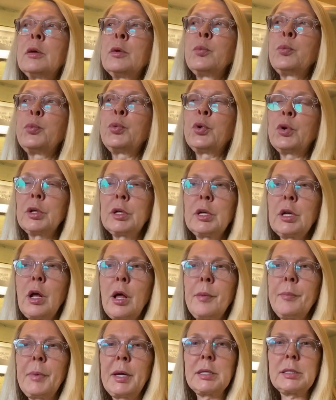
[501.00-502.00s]
put it
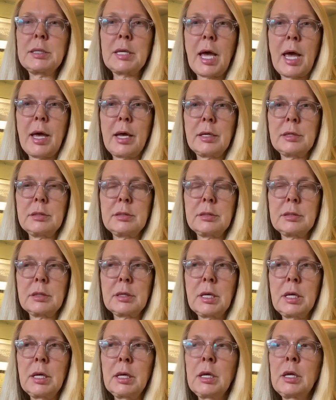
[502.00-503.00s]
on my desk,
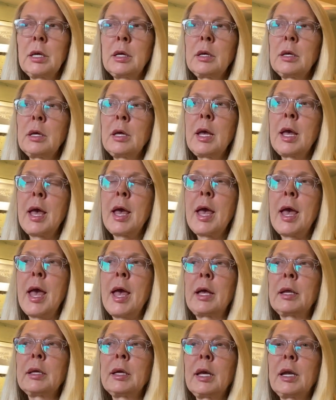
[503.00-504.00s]

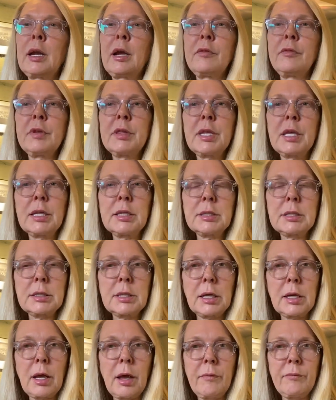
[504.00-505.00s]
and get everything
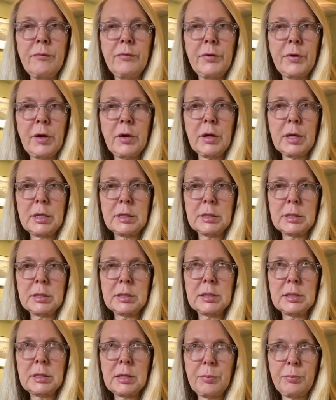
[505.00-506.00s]
set up very
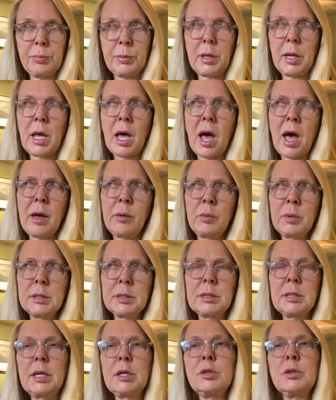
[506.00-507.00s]
simply. I would
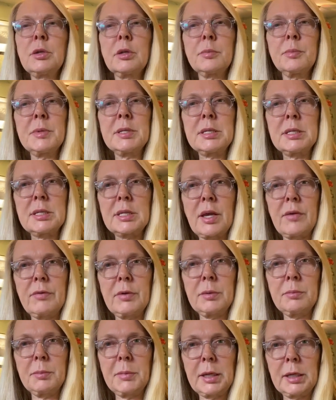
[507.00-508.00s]
say it took me
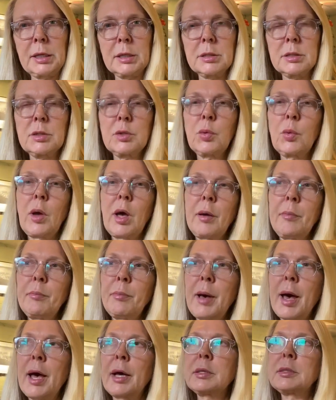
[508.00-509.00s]
7 minutes to
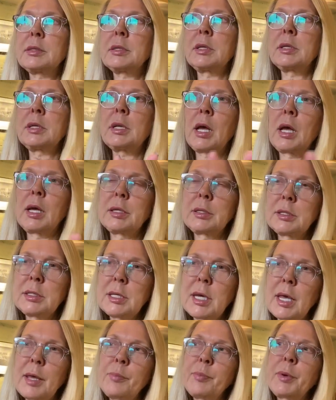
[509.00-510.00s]
unbox it,
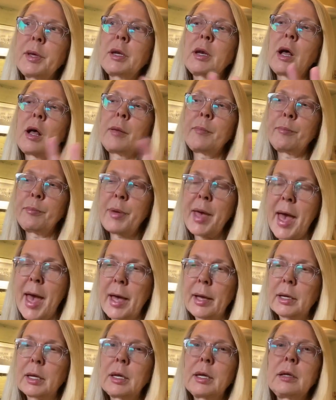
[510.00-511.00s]
untape it,
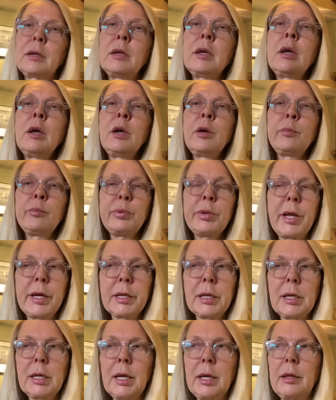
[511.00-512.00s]
unpack it,
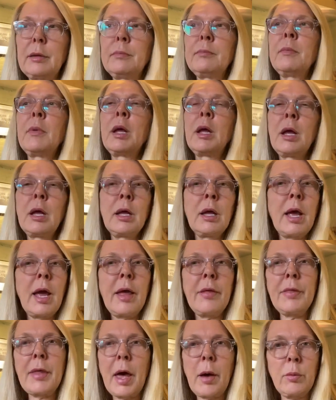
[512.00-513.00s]
plug it in,
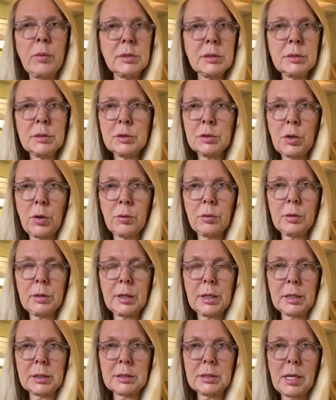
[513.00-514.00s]
and that was
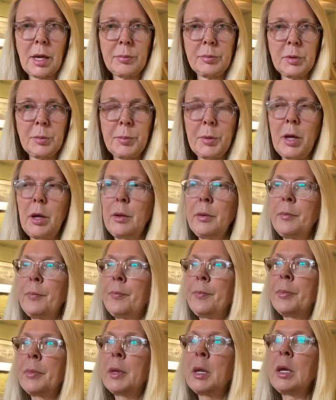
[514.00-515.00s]
totally acceptable.
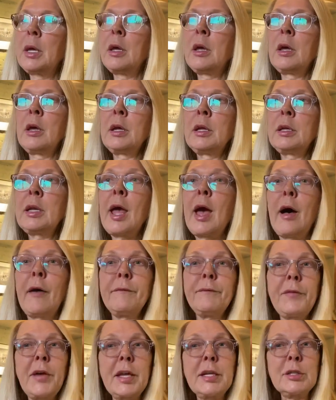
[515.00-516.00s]
Now,
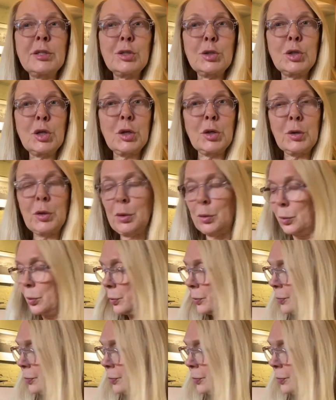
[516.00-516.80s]
phase 2,